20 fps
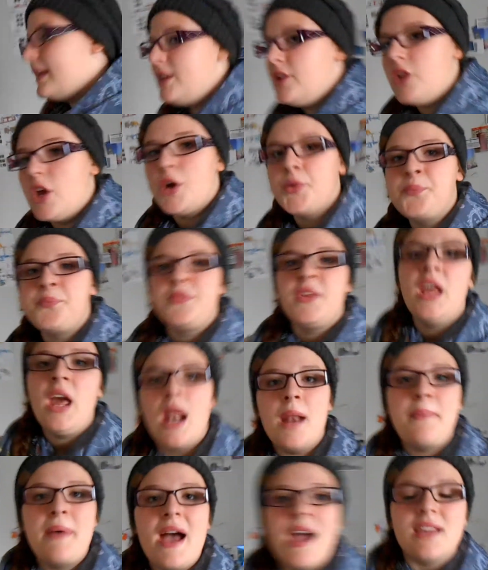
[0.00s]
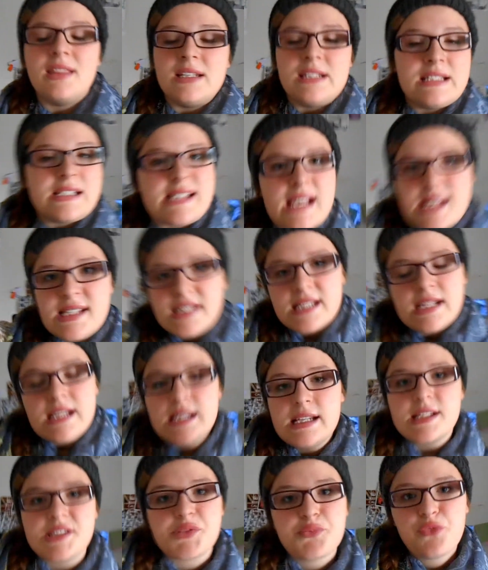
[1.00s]
Then, you know, you gotta pack the
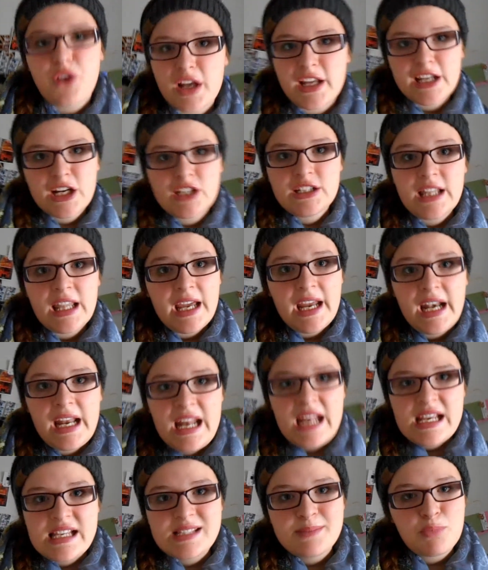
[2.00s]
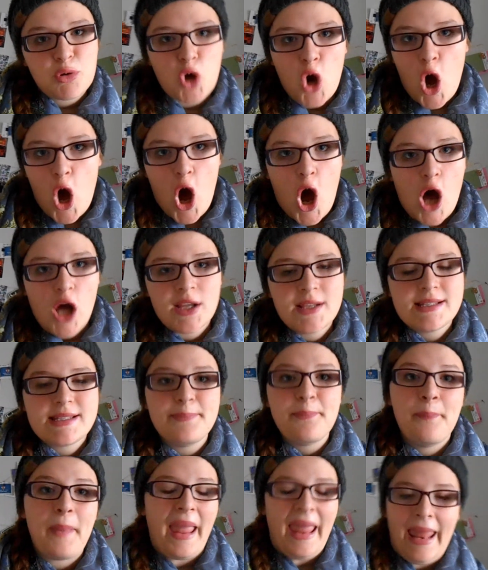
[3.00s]
necessities, right, ladies?
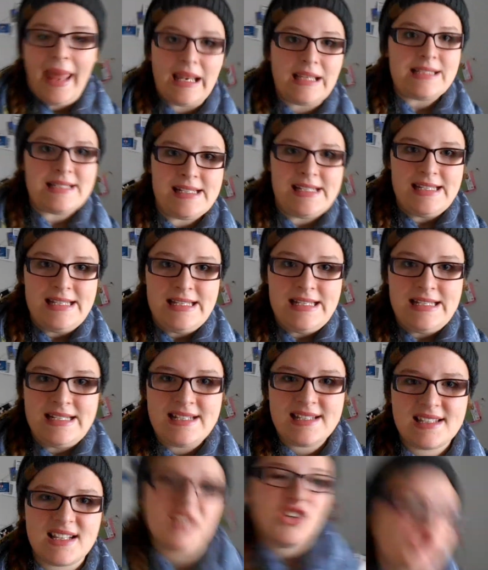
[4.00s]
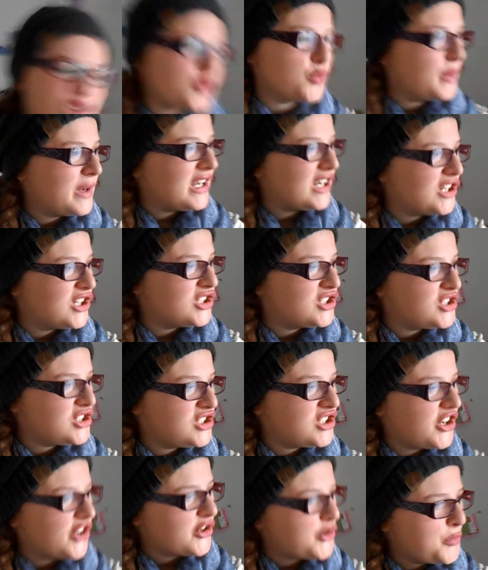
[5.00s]
Bras and panties, underwear,
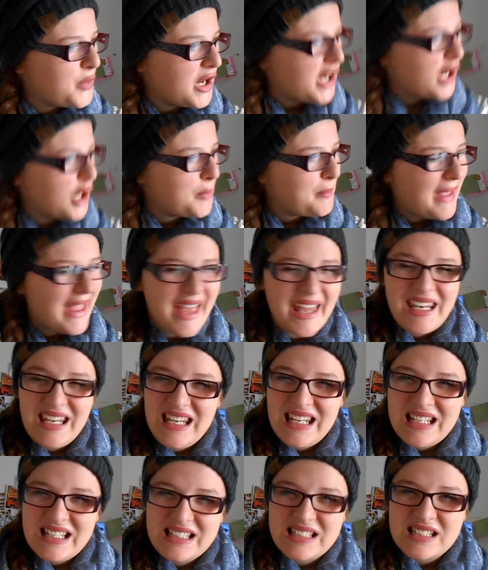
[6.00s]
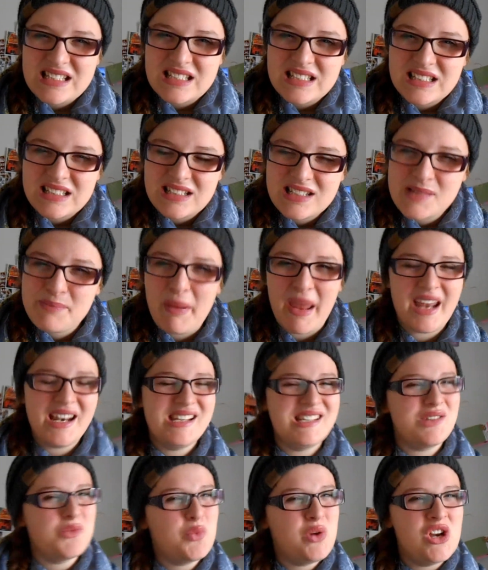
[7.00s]
panties. Is
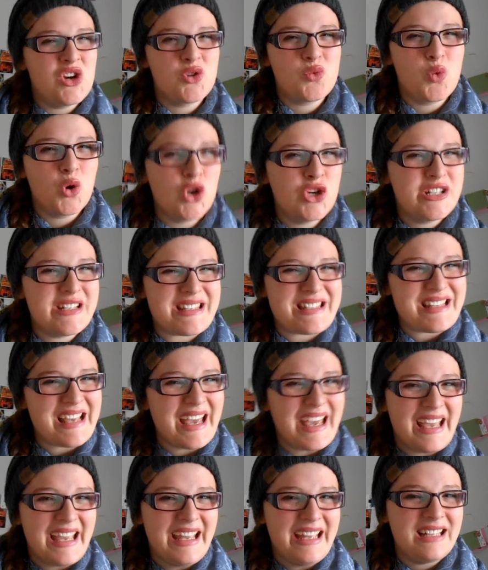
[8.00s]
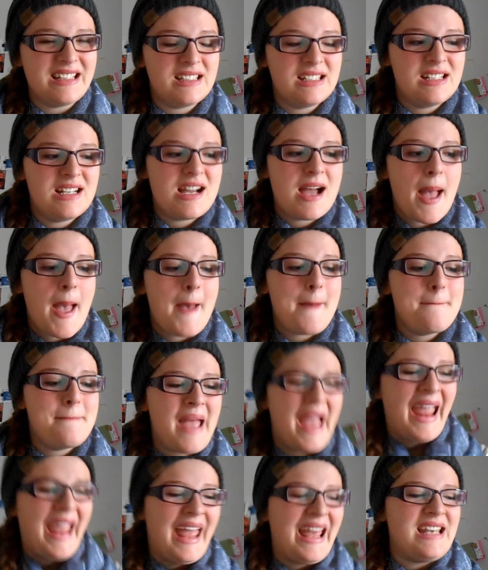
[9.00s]
panties a weird word to say?
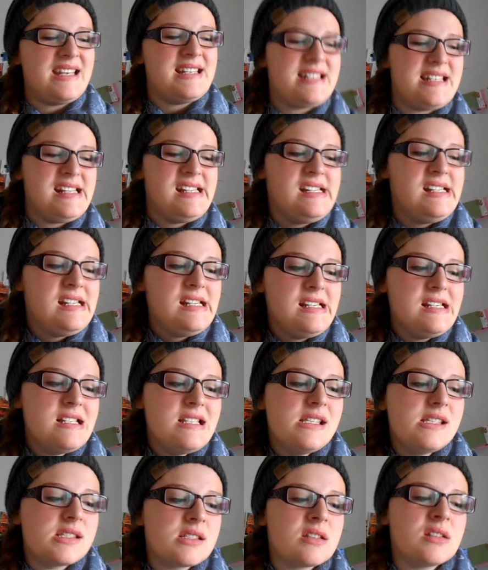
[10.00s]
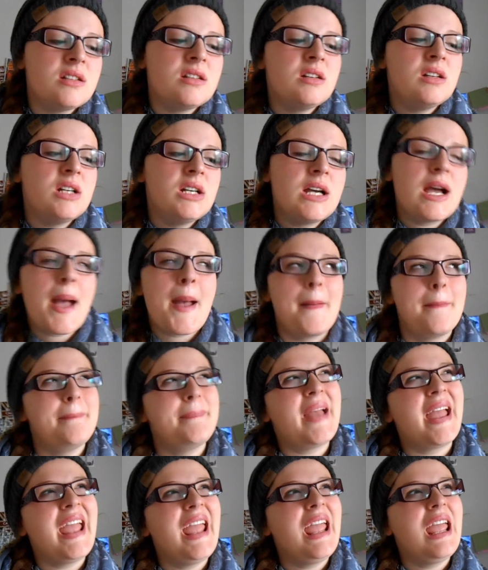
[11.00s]
Panties.
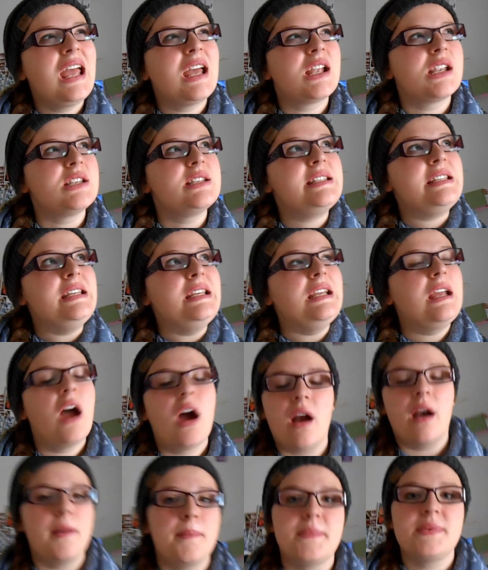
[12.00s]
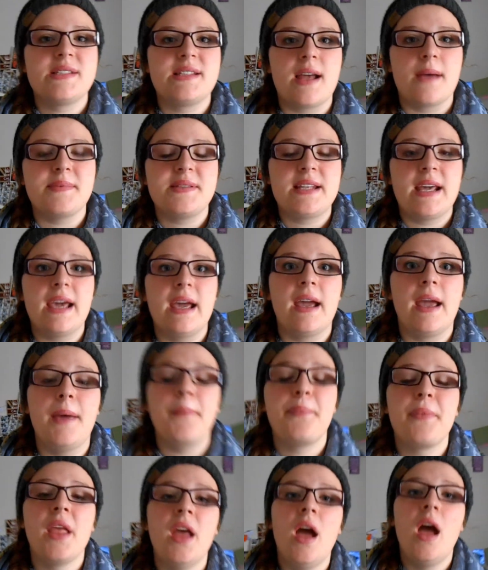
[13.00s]
Alright, I'm gonna stop saying
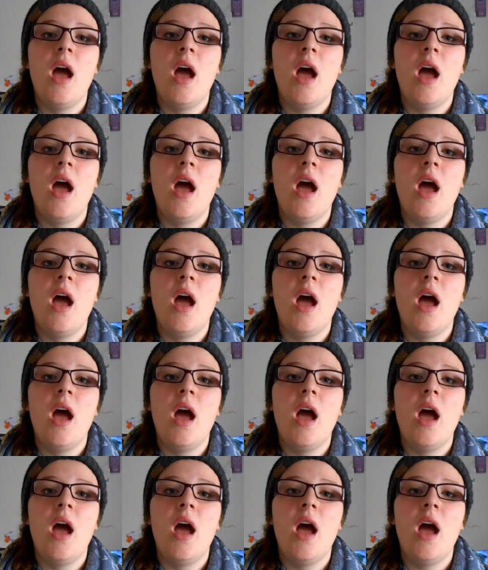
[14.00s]
it.